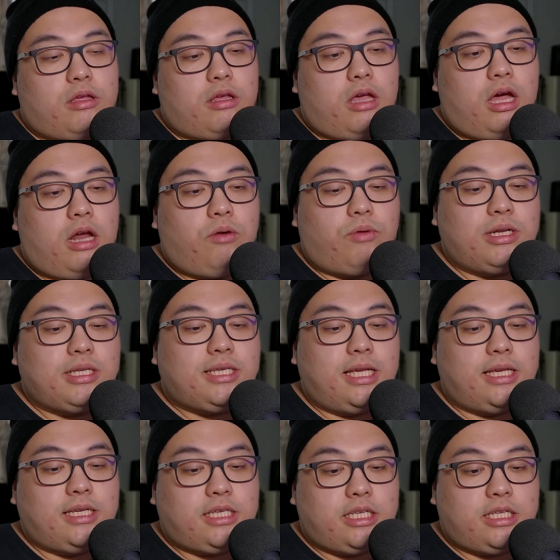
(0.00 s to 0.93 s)
I don't want to
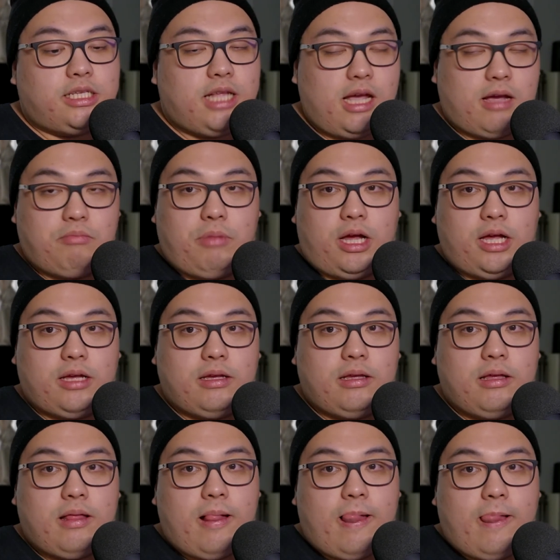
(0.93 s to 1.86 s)
say stigma,
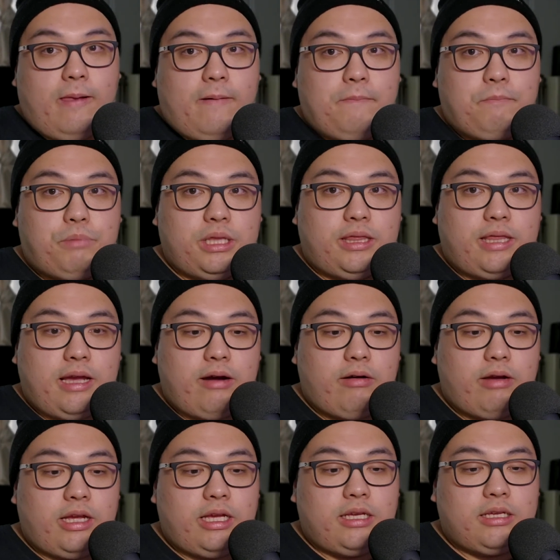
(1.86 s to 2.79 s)
but there
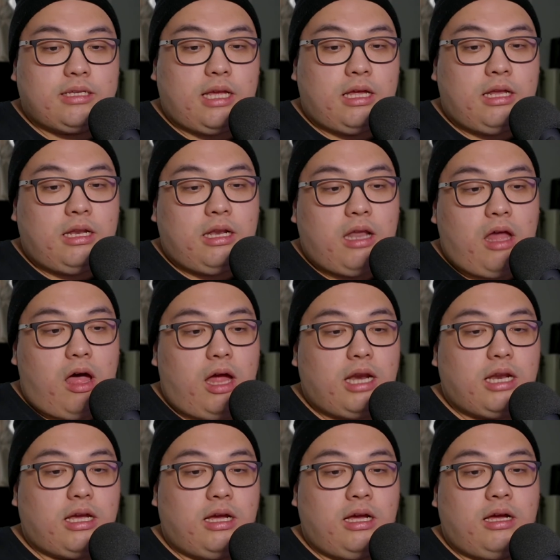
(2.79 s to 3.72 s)
is a
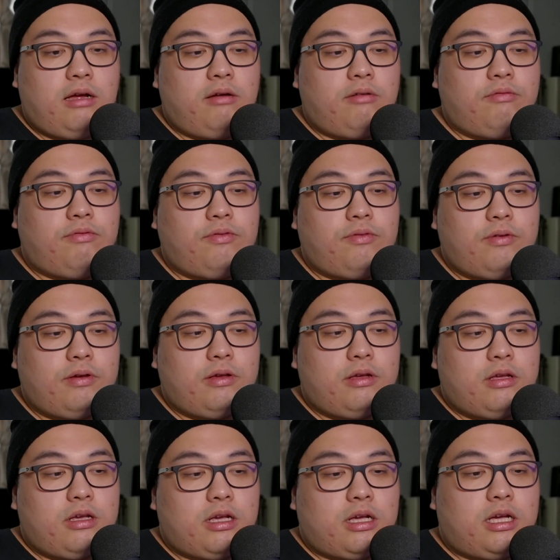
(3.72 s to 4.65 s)
lot of
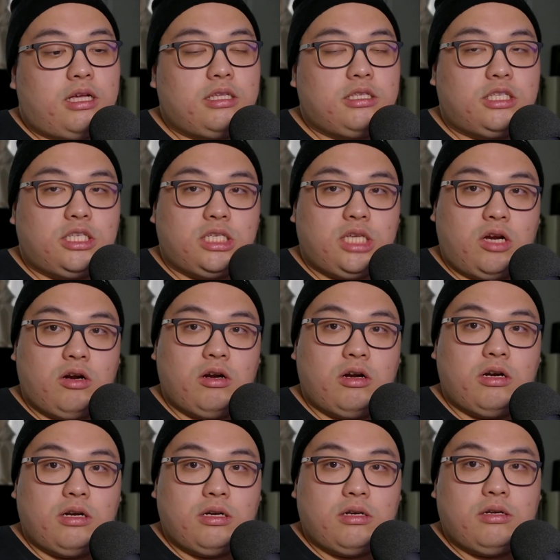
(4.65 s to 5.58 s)

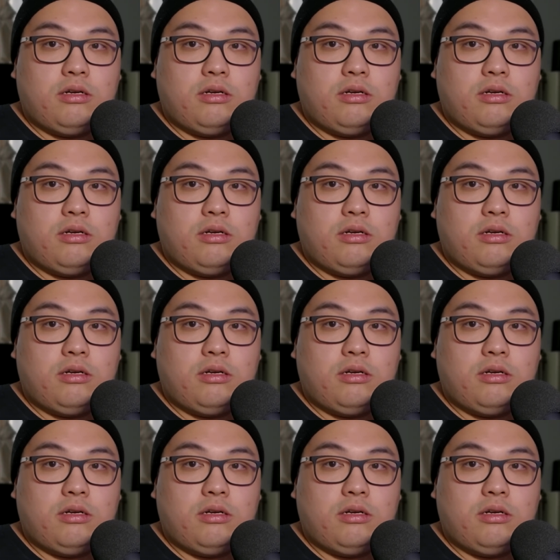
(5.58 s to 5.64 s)
concern